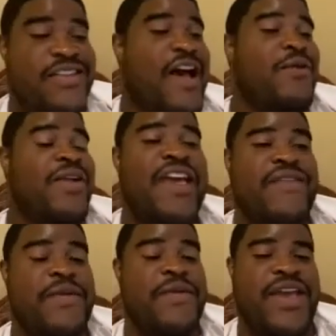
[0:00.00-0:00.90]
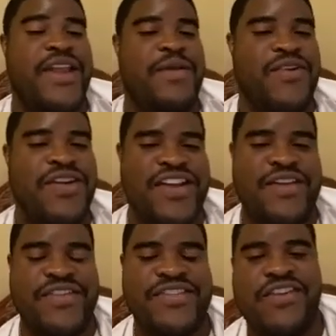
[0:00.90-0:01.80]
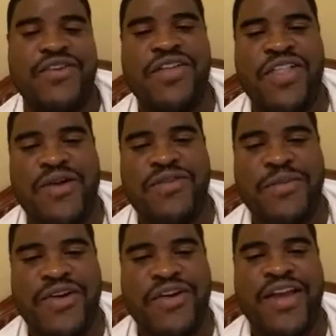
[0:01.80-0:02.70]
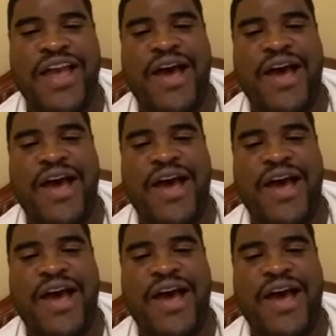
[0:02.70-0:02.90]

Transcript: I would have gave him any more defense to go along with Murray.